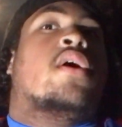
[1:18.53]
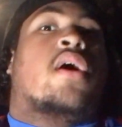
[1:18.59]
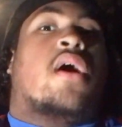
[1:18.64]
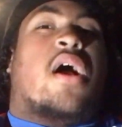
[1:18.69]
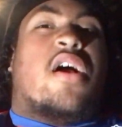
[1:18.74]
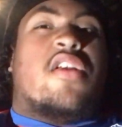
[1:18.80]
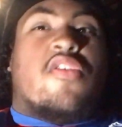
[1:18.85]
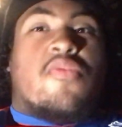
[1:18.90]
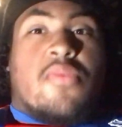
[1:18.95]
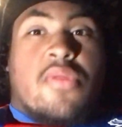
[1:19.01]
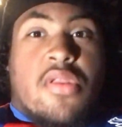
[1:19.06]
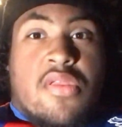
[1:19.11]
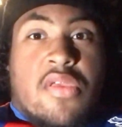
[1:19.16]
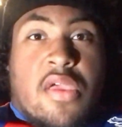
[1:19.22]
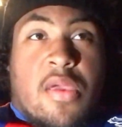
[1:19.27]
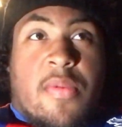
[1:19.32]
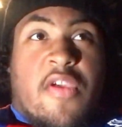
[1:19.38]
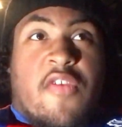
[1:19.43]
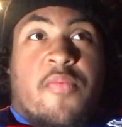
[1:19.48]
I just want to
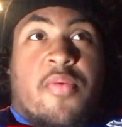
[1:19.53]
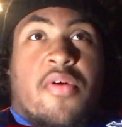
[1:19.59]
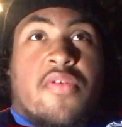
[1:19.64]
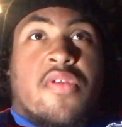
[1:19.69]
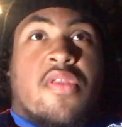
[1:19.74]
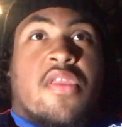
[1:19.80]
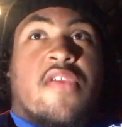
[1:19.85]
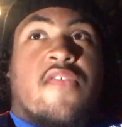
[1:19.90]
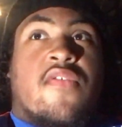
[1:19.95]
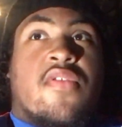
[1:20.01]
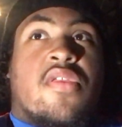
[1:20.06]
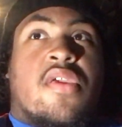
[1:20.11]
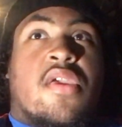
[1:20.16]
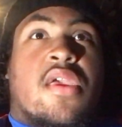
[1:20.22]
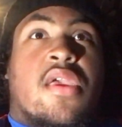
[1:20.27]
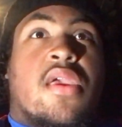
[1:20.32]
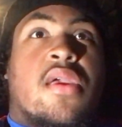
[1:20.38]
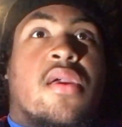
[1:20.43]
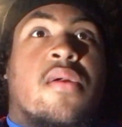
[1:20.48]
see a bit of
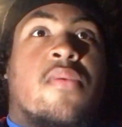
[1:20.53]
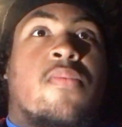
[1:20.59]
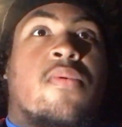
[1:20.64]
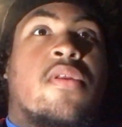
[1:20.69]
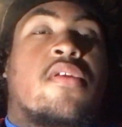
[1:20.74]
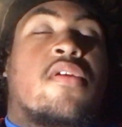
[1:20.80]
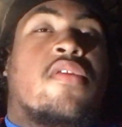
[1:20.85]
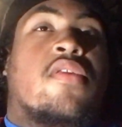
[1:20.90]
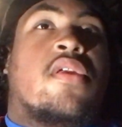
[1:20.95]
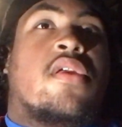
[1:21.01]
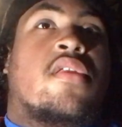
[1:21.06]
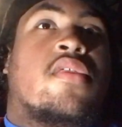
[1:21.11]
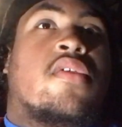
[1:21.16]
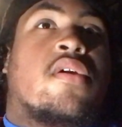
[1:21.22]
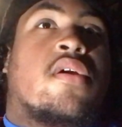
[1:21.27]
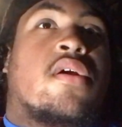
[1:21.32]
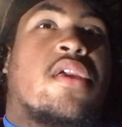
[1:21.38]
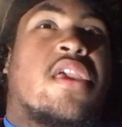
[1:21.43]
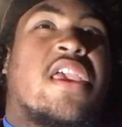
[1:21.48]
positivity. We just need
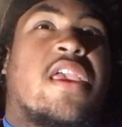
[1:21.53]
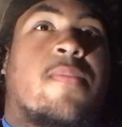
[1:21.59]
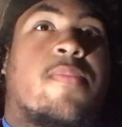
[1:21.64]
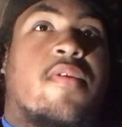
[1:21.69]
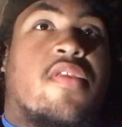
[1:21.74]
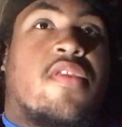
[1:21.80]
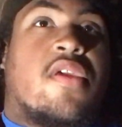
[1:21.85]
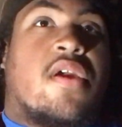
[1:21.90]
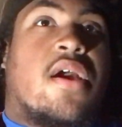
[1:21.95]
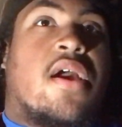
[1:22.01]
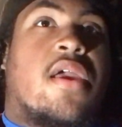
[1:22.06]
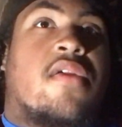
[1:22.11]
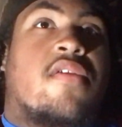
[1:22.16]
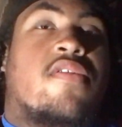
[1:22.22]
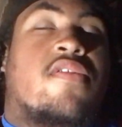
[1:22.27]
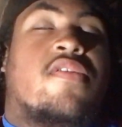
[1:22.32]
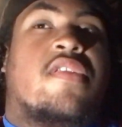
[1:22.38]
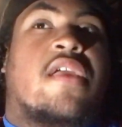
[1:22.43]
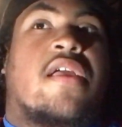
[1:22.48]
to keep it tight,
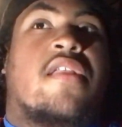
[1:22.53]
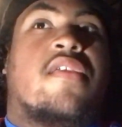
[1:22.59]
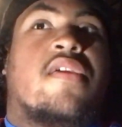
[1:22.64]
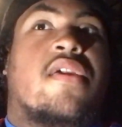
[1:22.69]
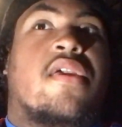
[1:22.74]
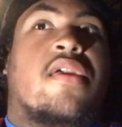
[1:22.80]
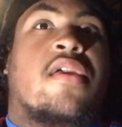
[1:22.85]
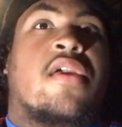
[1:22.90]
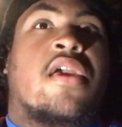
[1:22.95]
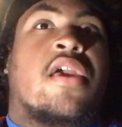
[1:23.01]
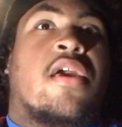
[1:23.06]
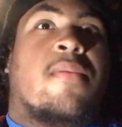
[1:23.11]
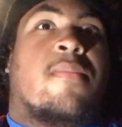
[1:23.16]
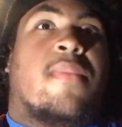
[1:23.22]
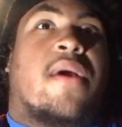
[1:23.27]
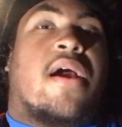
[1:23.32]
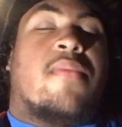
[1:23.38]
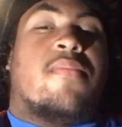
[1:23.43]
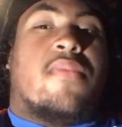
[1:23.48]
steady,
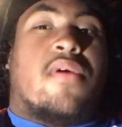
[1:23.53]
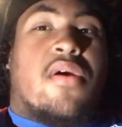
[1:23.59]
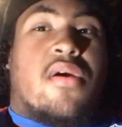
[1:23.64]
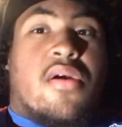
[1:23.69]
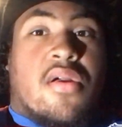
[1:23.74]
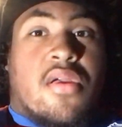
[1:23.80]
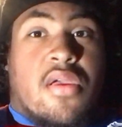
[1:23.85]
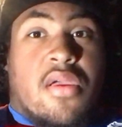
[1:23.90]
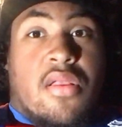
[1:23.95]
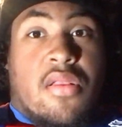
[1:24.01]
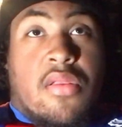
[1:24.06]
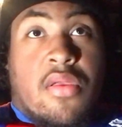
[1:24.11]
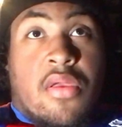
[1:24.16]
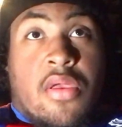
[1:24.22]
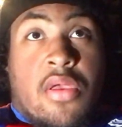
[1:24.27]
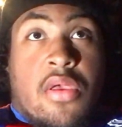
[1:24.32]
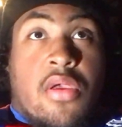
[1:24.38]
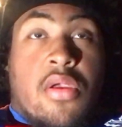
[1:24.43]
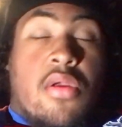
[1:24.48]
man mark, and
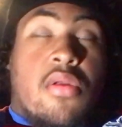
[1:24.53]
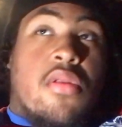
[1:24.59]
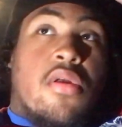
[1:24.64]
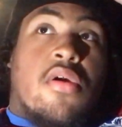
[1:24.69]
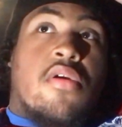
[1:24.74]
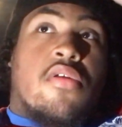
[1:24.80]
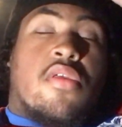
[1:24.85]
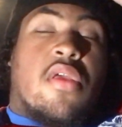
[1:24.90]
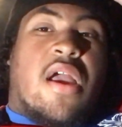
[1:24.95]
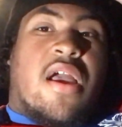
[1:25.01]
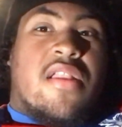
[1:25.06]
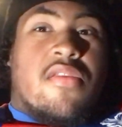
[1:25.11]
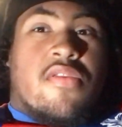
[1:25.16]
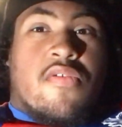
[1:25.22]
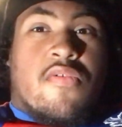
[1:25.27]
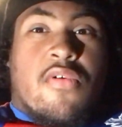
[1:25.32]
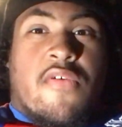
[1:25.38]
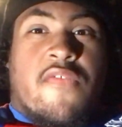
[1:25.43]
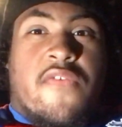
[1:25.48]
who knows, and
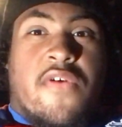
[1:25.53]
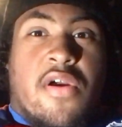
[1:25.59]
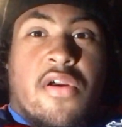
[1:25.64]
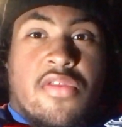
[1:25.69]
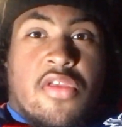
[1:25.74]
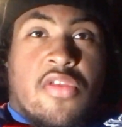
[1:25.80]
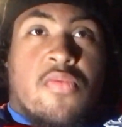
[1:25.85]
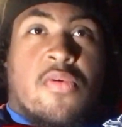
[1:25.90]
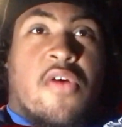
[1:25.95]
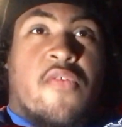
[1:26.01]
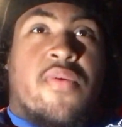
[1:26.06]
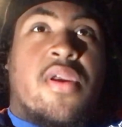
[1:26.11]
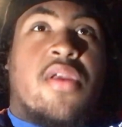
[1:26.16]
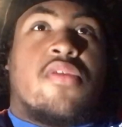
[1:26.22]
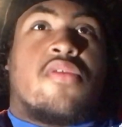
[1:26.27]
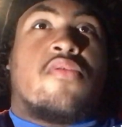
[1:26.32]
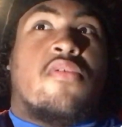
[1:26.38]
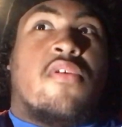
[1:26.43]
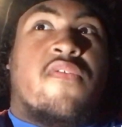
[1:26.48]
score first as well. If we
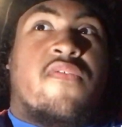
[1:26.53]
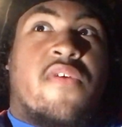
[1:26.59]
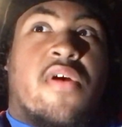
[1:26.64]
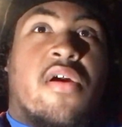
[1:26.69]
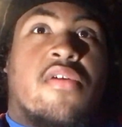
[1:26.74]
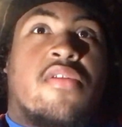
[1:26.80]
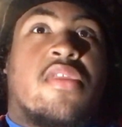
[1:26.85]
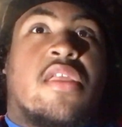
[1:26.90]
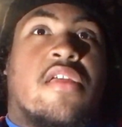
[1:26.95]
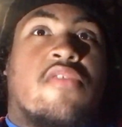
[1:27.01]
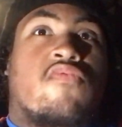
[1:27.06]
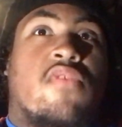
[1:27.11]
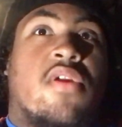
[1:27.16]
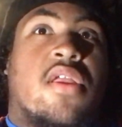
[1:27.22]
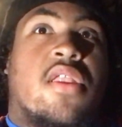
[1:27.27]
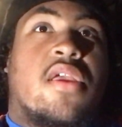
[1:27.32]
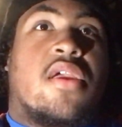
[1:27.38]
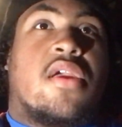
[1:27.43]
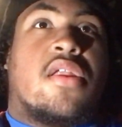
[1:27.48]
can score first, that's
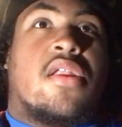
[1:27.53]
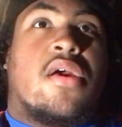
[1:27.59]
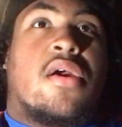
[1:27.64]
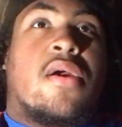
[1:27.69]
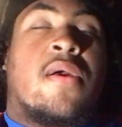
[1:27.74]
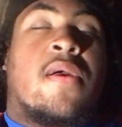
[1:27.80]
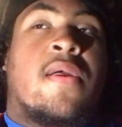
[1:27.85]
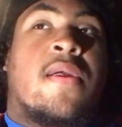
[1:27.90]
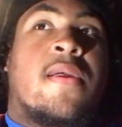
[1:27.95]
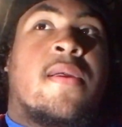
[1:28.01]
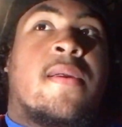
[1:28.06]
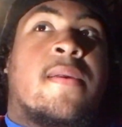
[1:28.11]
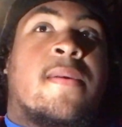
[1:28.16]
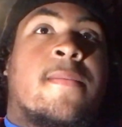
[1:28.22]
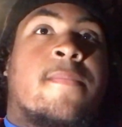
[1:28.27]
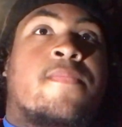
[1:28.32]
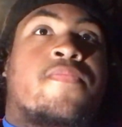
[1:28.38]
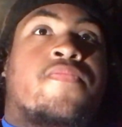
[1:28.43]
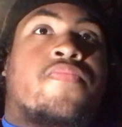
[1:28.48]
really going to
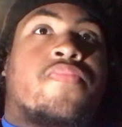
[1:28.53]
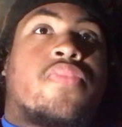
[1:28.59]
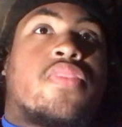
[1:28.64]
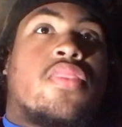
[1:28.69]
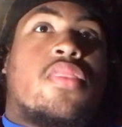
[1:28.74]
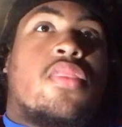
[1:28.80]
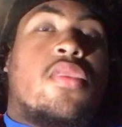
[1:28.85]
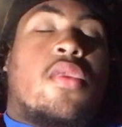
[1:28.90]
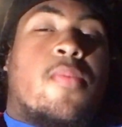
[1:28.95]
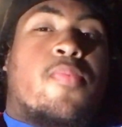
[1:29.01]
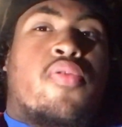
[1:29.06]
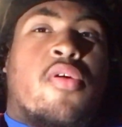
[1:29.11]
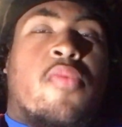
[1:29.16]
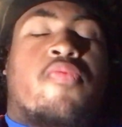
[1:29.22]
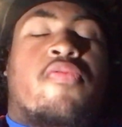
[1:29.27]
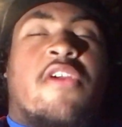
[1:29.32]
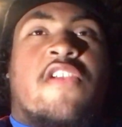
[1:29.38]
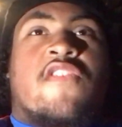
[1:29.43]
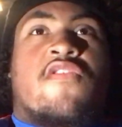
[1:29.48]
put
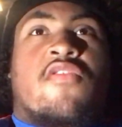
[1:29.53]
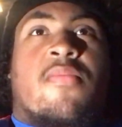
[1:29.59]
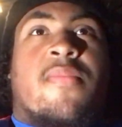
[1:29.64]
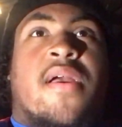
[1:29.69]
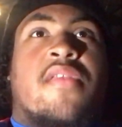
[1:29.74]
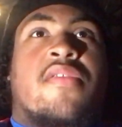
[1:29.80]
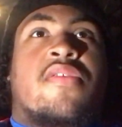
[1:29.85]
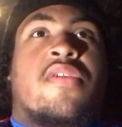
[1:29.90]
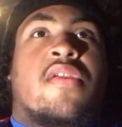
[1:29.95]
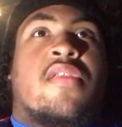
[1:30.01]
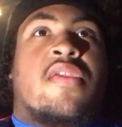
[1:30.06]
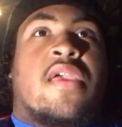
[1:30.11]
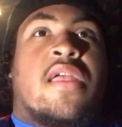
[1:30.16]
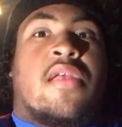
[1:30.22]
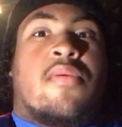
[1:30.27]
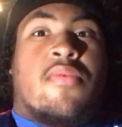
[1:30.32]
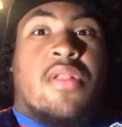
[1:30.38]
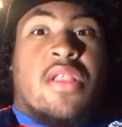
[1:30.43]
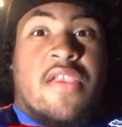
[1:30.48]
pressure on Man City,
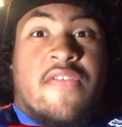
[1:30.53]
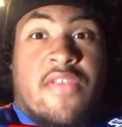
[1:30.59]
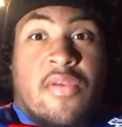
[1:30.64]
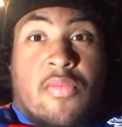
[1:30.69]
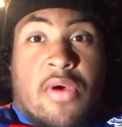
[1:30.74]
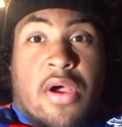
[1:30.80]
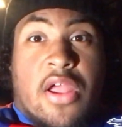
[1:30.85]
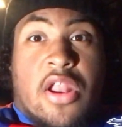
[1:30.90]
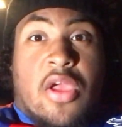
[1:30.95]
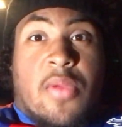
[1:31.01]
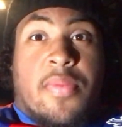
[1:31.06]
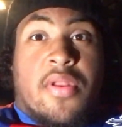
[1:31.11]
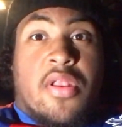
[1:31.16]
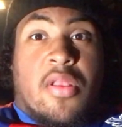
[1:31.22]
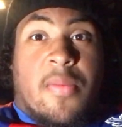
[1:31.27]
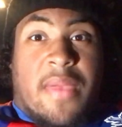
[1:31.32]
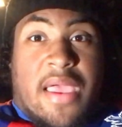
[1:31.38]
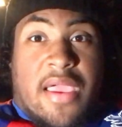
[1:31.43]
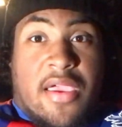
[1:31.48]
and it will leave them wide open
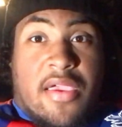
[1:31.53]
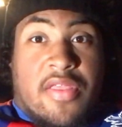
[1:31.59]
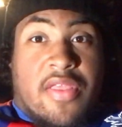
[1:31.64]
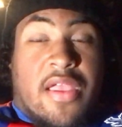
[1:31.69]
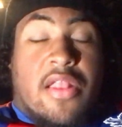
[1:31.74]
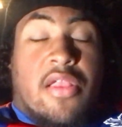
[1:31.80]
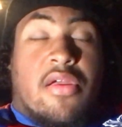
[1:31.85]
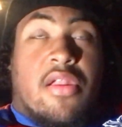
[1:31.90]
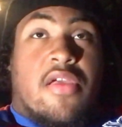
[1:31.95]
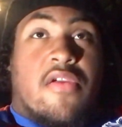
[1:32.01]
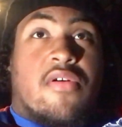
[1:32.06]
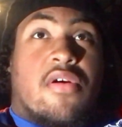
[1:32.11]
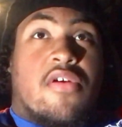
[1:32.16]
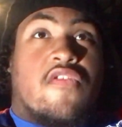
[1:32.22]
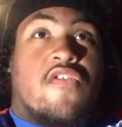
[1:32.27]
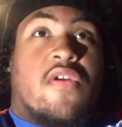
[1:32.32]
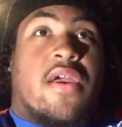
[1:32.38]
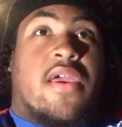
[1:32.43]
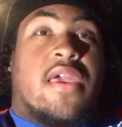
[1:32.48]
at the back because they know they've got
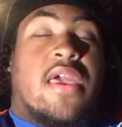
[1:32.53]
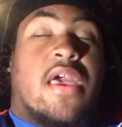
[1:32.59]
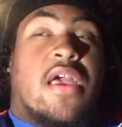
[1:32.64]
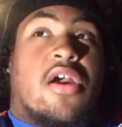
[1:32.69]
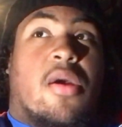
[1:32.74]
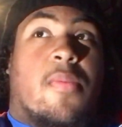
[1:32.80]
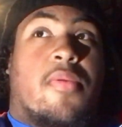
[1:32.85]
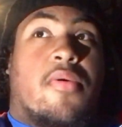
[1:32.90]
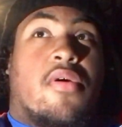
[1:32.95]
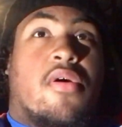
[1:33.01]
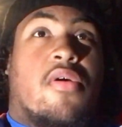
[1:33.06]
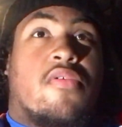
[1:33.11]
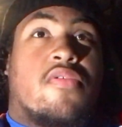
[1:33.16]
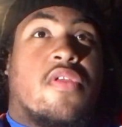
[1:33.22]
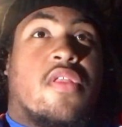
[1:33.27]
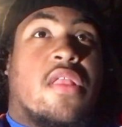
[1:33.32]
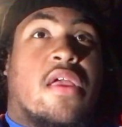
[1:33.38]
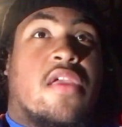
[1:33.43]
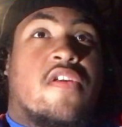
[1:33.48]
to try and get a couple
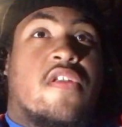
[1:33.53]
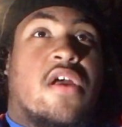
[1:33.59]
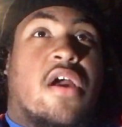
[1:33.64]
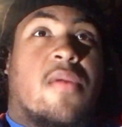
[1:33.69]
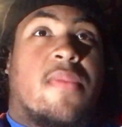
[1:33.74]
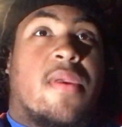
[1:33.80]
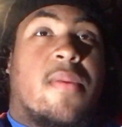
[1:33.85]
goals and that, you know what I